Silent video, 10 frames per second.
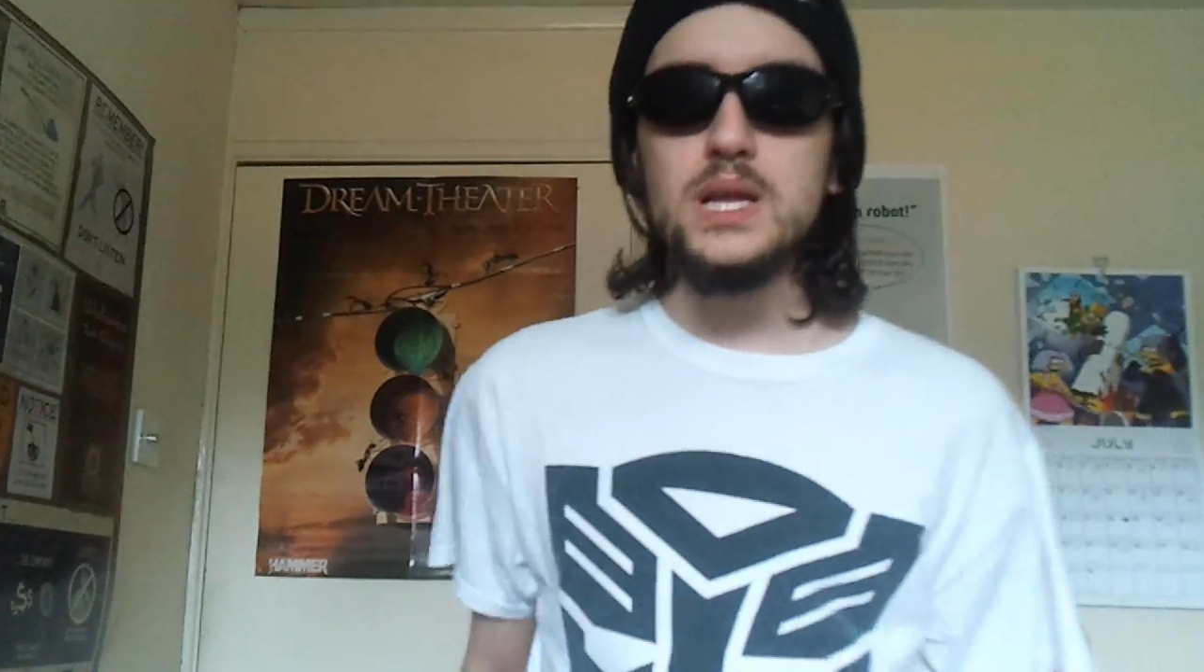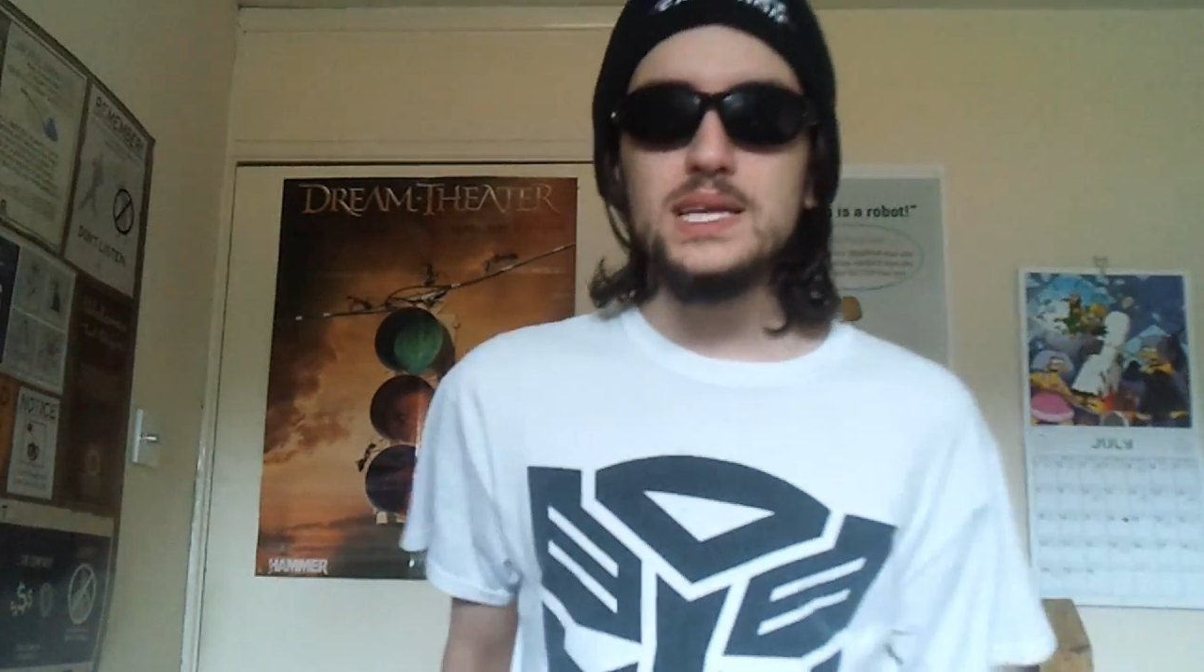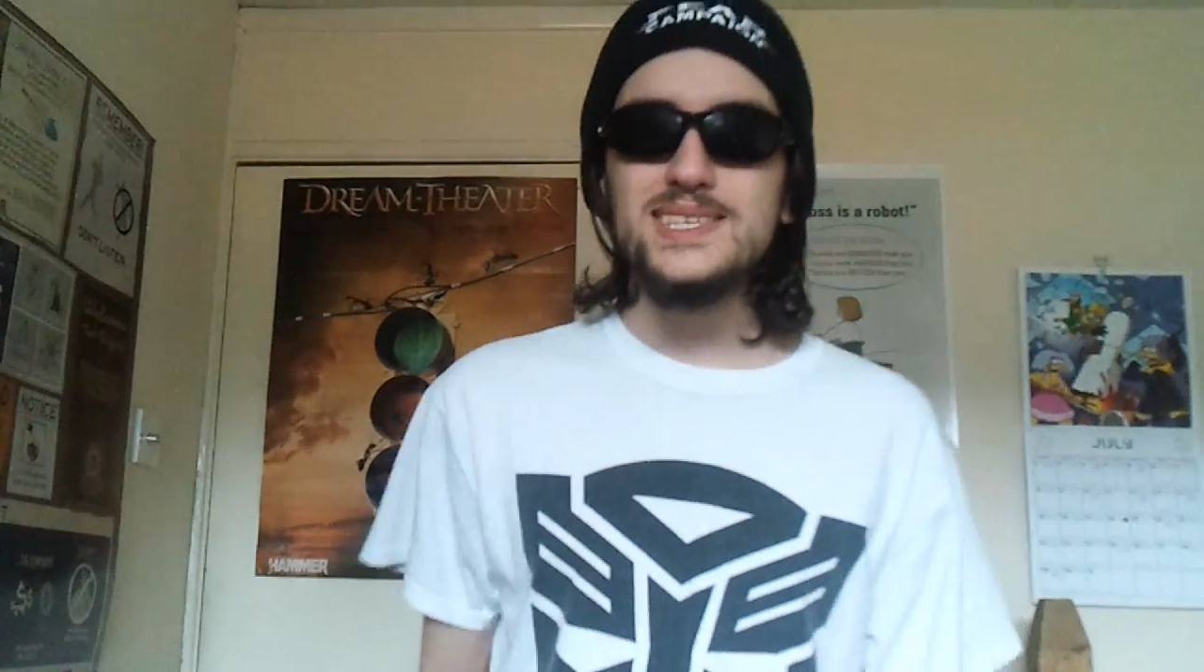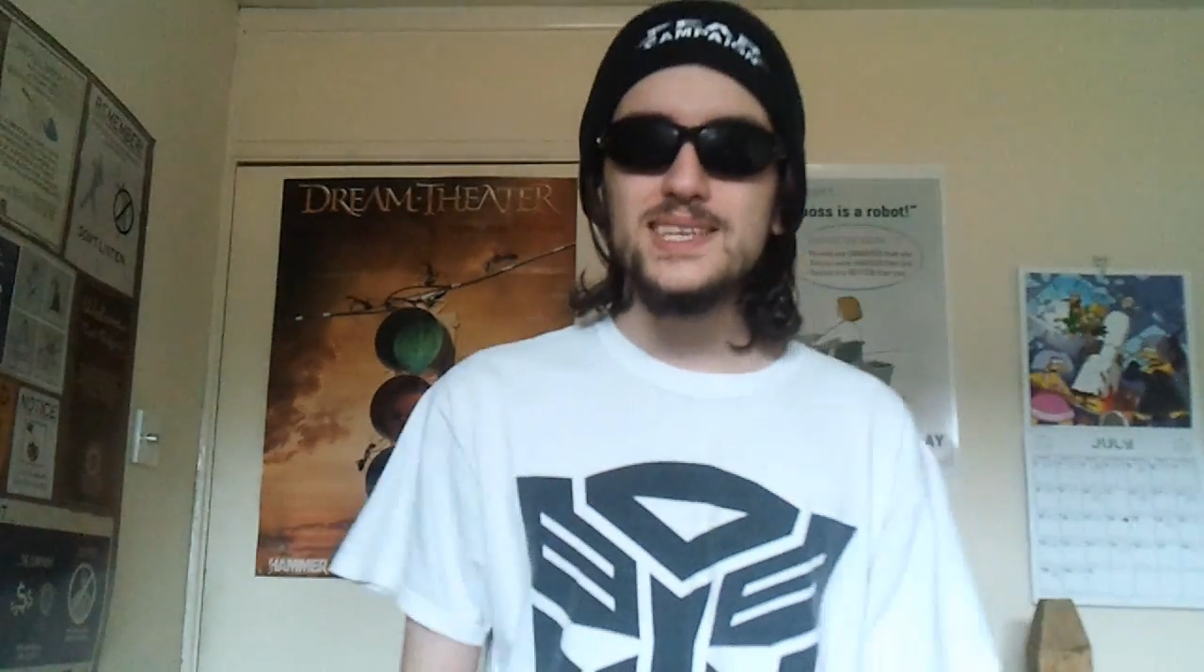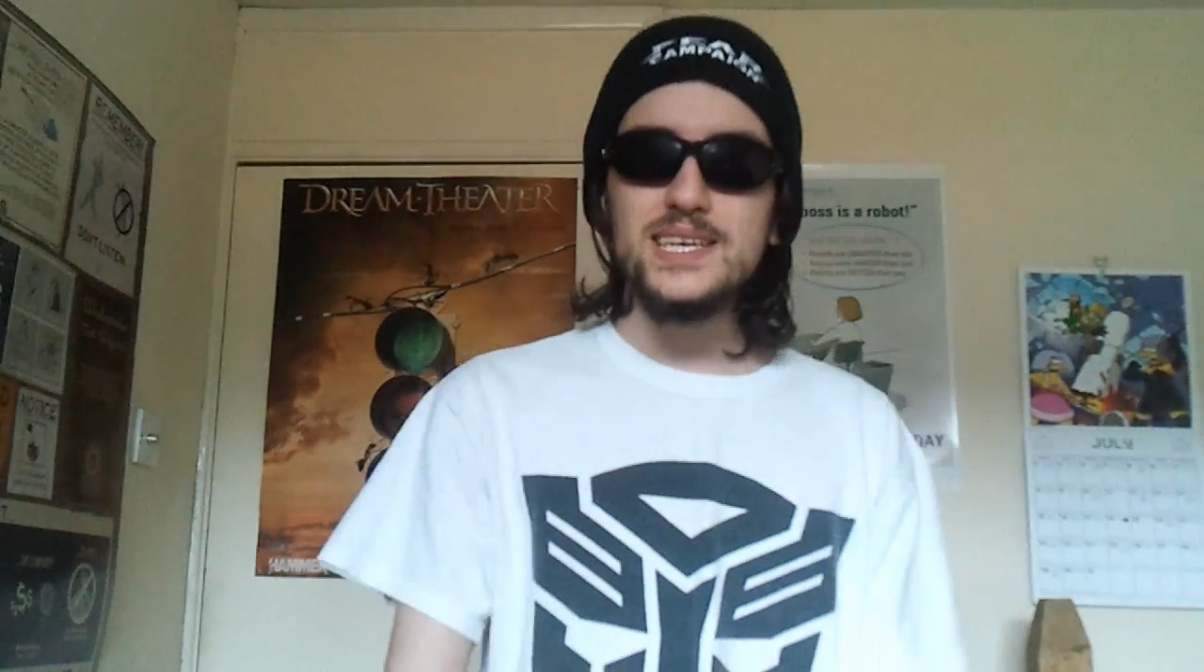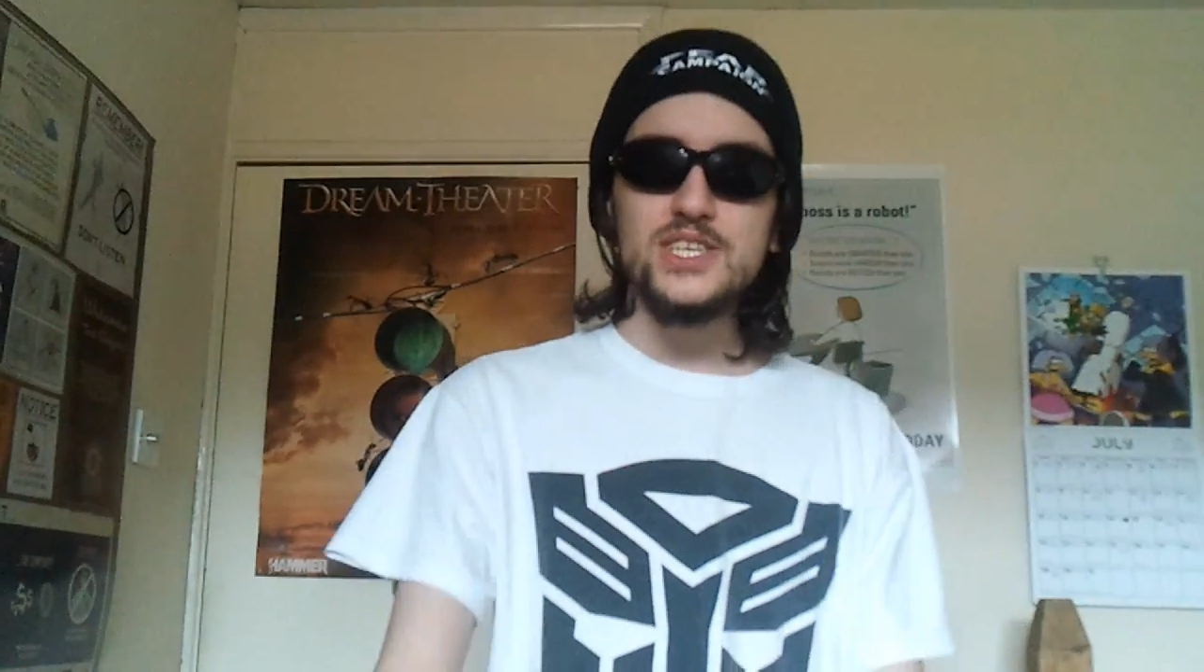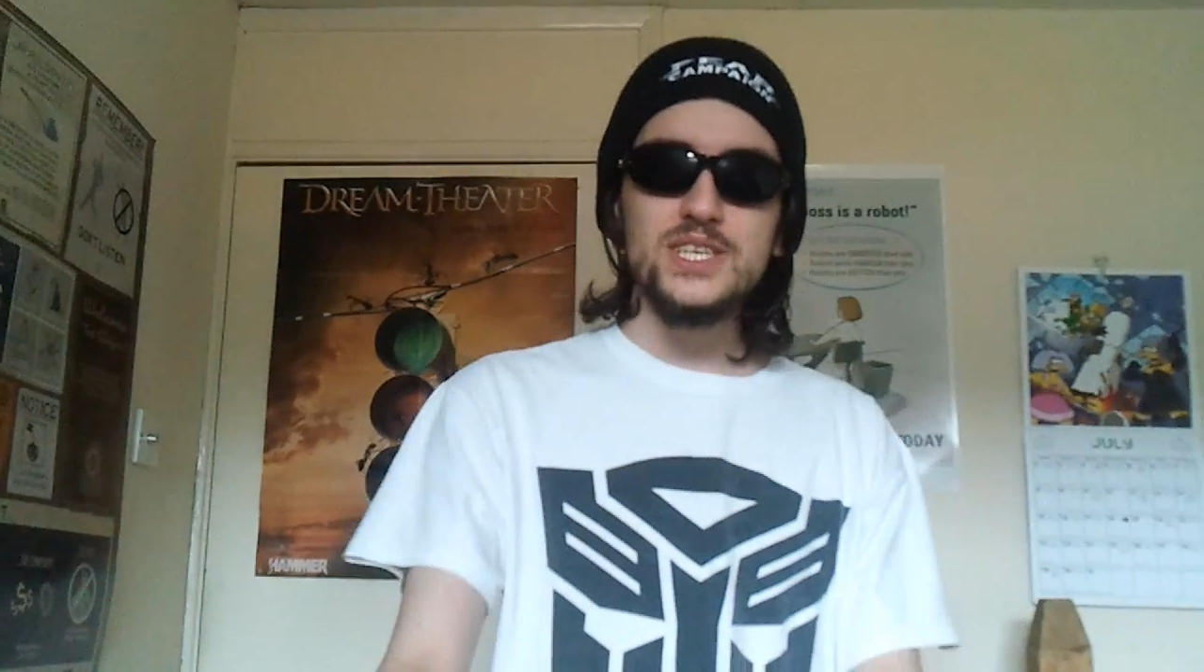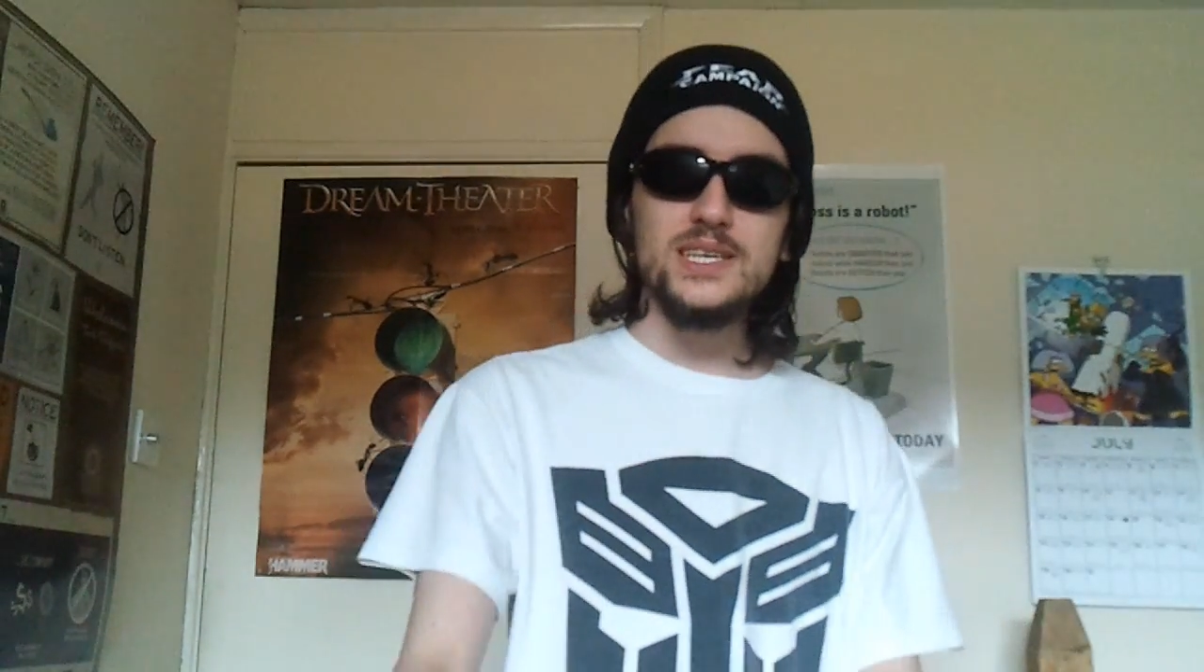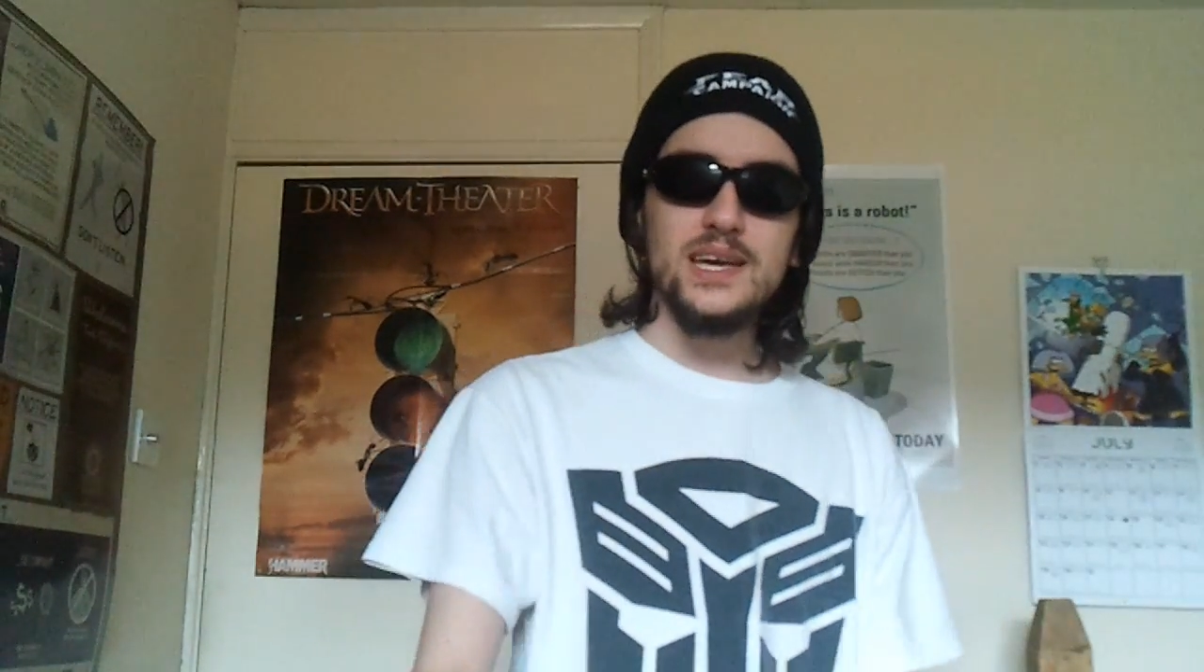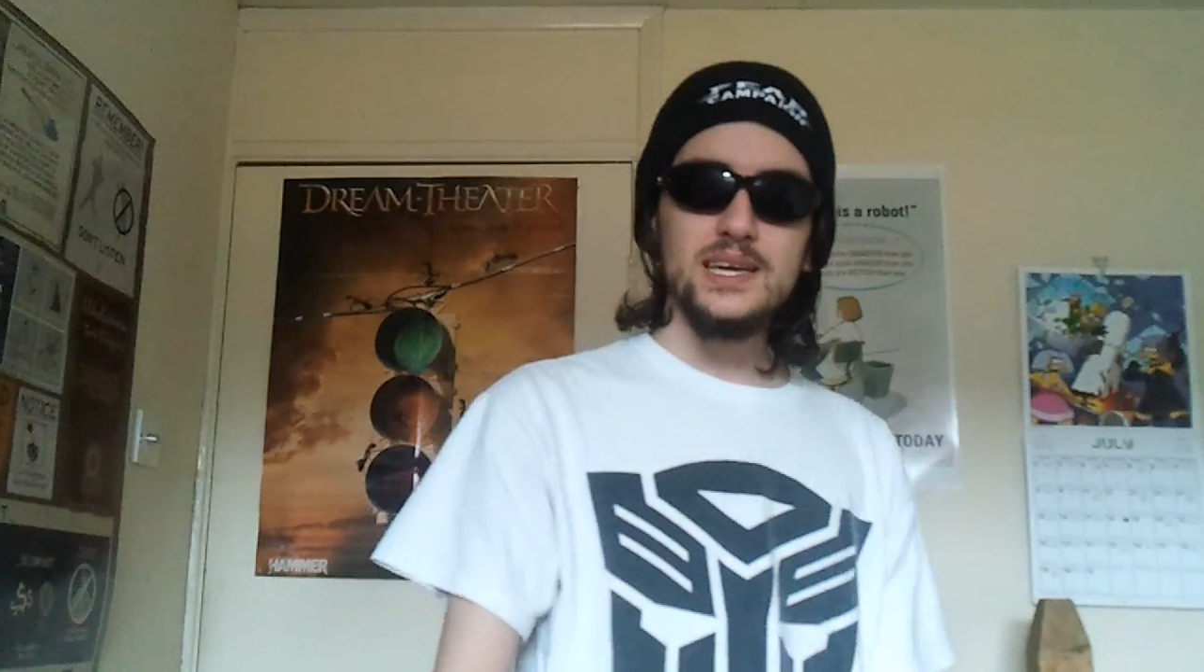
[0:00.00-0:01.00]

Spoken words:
PlayStation